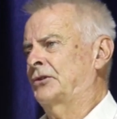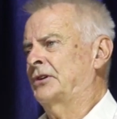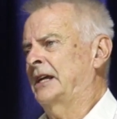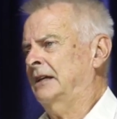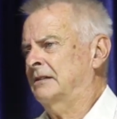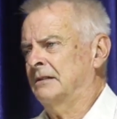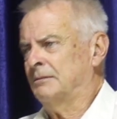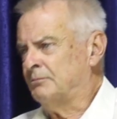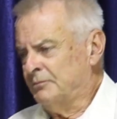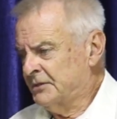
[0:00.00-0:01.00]
connect
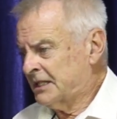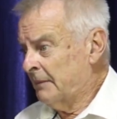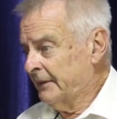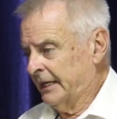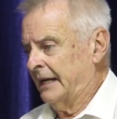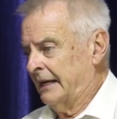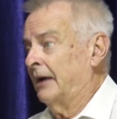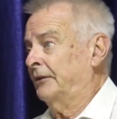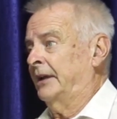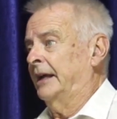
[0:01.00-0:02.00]
to something
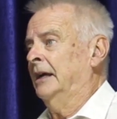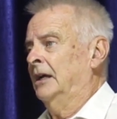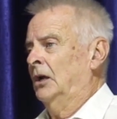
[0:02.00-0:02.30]
out there